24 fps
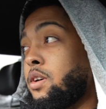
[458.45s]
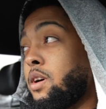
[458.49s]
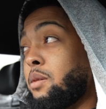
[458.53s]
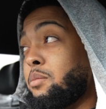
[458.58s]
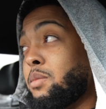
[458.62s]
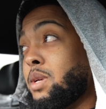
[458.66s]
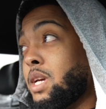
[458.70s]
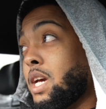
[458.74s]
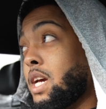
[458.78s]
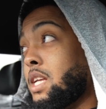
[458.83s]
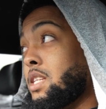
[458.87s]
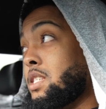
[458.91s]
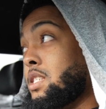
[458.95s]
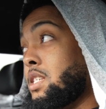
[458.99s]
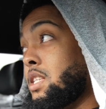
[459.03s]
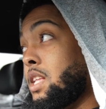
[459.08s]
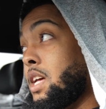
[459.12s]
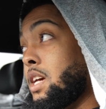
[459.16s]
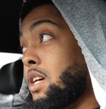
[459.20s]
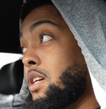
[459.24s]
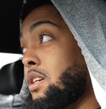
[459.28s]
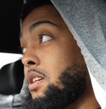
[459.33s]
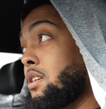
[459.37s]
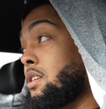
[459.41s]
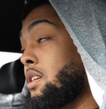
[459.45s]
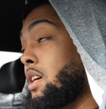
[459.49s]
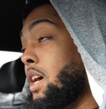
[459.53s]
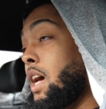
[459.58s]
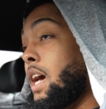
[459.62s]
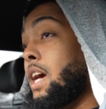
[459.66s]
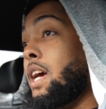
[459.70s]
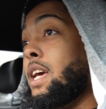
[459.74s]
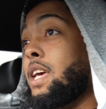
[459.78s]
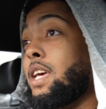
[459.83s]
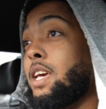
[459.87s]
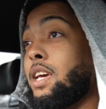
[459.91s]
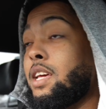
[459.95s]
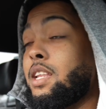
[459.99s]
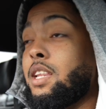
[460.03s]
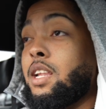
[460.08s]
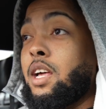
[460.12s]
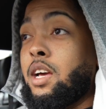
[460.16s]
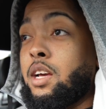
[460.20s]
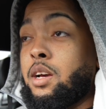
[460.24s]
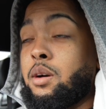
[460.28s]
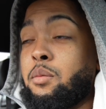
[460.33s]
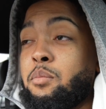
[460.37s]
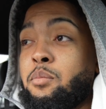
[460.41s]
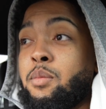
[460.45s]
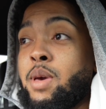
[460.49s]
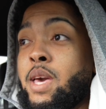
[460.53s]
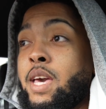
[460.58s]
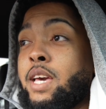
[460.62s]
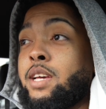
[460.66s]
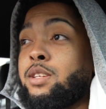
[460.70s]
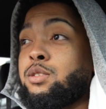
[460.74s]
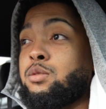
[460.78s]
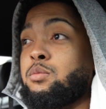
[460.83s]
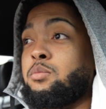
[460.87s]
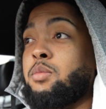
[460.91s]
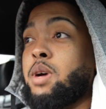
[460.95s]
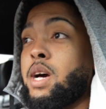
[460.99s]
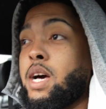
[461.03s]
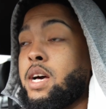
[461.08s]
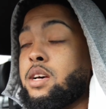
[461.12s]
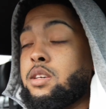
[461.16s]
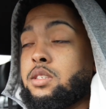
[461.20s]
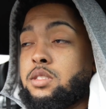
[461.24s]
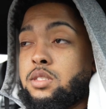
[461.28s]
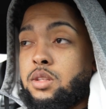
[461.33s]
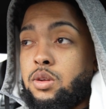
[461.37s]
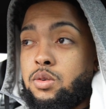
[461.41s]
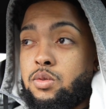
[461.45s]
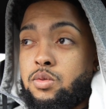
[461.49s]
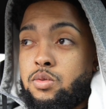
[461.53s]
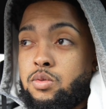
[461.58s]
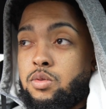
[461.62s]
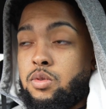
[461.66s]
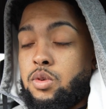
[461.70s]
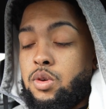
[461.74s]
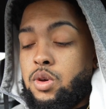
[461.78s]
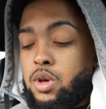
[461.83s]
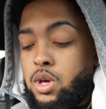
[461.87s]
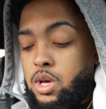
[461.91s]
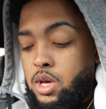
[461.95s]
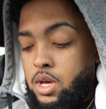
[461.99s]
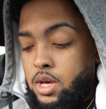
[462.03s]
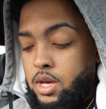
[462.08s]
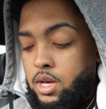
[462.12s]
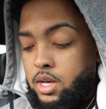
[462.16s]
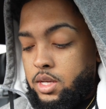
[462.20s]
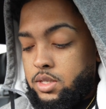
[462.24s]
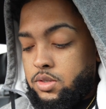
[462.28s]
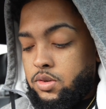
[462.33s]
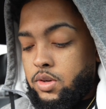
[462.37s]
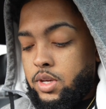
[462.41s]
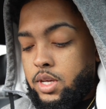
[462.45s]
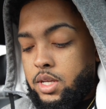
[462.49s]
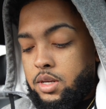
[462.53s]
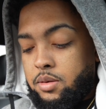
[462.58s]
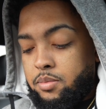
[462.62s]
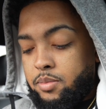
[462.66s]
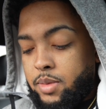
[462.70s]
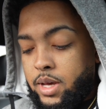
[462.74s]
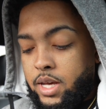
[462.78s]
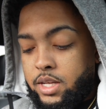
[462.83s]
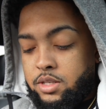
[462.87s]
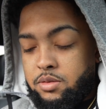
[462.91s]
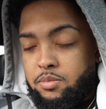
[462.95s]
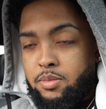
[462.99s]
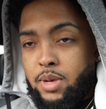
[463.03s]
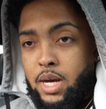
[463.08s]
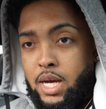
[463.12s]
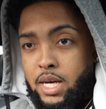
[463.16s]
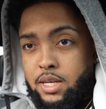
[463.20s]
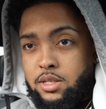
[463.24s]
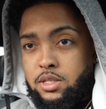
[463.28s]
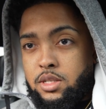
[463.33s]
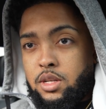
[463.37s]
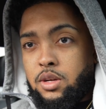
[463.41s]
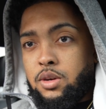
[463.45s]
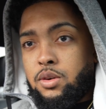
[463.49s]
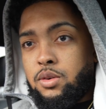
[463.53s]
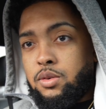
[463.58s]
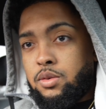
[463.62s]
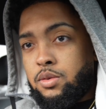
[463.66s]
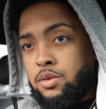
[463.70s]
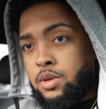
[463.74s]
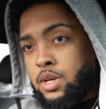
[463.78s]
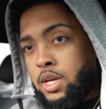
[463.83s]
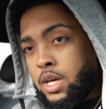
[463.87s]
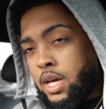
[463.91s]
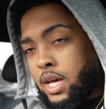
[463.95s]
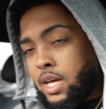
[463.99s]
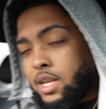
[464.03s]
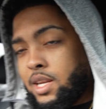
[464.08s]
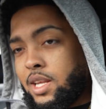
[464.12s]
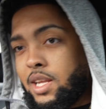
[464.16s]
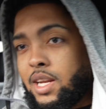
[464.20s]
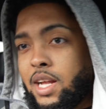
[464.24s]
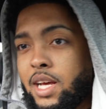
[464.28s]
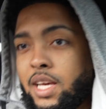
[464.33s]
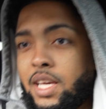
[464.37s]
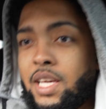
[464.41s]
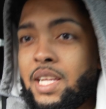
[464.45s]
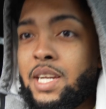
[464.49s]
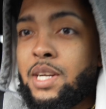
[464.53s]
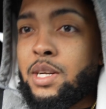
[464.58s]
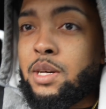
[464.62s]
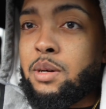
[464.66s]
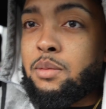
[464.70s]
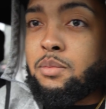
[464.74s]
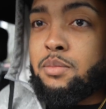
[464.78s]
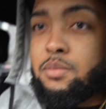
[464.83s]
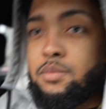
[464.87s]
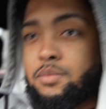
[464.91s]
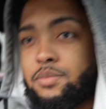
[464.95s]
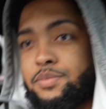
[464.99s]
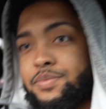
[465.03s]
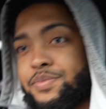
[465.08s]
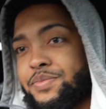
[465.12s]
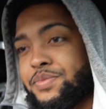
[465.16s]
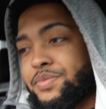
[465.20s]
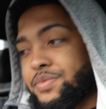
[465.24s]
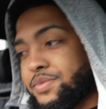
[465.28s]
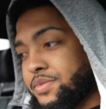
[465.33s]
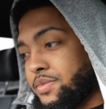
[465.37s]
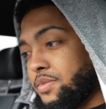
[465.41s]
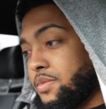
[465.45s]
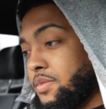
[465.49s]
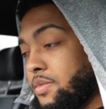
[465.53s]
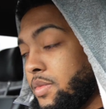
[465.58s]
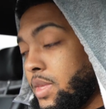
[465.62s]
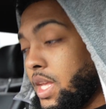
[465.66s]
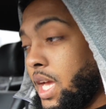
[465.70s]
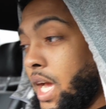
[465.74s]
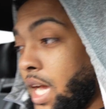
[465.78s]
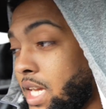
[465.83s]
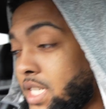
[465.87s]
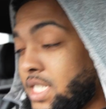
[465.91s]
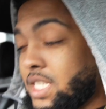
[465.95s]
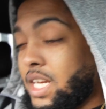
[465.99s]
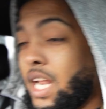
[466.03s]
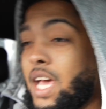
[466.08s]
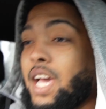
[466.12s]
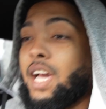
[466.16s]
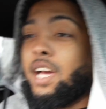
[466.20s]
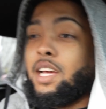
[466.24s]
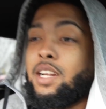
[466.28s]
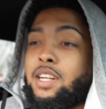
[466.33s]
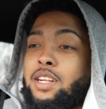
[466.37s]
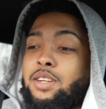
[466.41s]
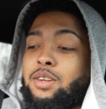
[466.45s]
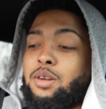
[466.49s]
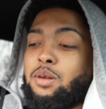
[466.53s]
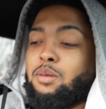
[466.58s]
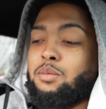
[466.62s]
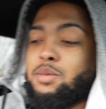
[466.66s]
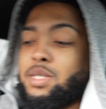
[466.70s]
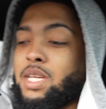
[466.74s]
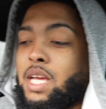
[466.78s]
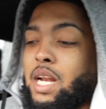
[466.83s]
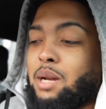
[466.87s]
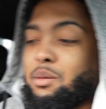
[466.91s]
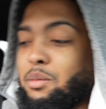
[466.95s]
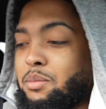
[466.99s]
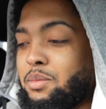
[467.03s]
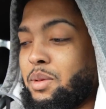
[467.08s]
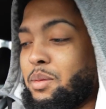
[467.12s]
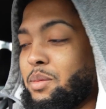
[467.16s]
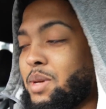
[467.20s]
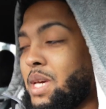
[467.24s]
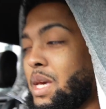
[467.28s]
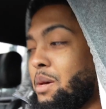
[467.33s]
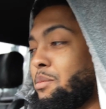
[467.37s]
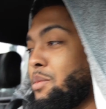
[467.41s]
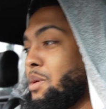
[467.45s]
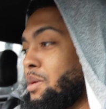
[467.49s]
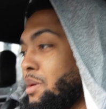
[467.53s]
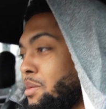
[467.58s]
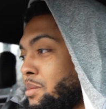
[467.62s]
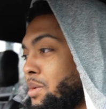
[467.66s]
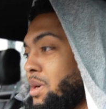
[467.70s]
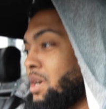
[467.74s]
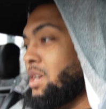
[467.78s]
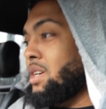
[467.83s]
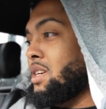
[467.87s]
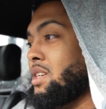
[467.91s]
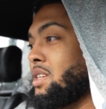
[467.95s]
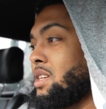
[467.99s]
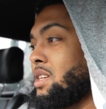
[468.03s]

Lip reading: I've been kind of slacking. I hit like a major milestone, so I hit a major milestone, and then I slack. You know what I'm saying? I'm gonna keep it a buck.